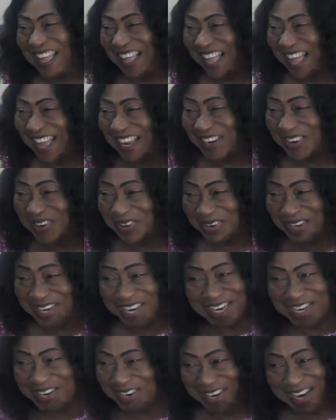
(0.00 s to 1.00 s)
I know
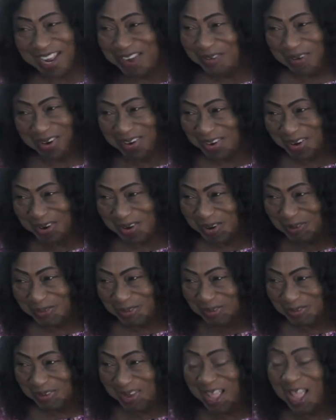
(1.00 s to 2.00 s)
the day will not come
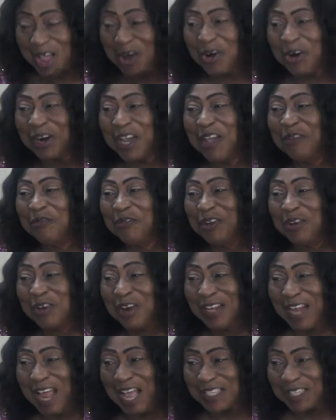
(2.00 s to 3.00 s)
up. Okay, if you
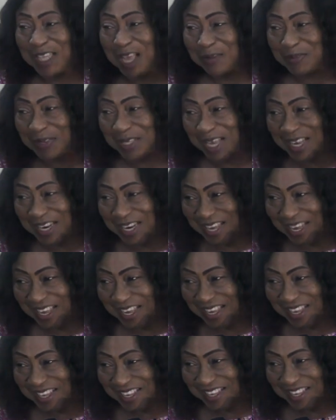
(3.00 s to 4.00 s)
not accept, say
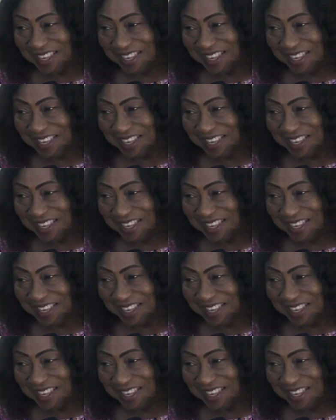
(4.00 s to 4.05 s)
nay.